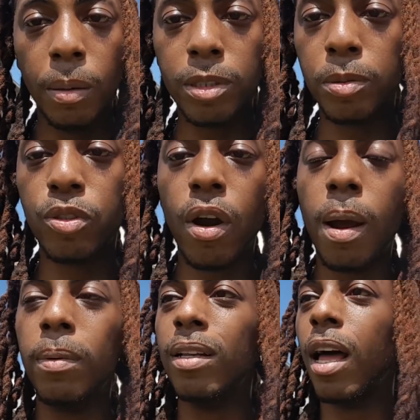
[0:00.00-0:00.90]
I'm
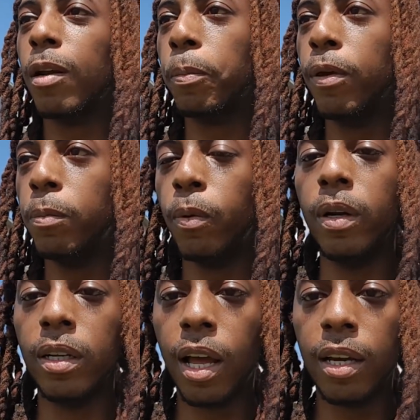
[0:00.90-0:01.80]
subscribed to a lot of people,
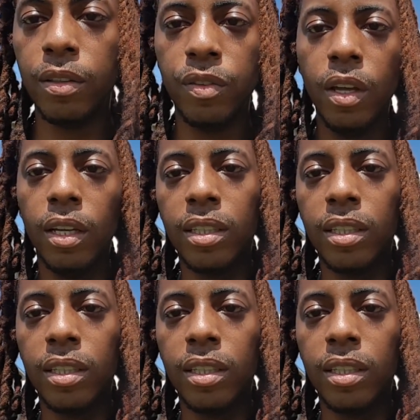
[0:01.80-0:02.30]
and a lot of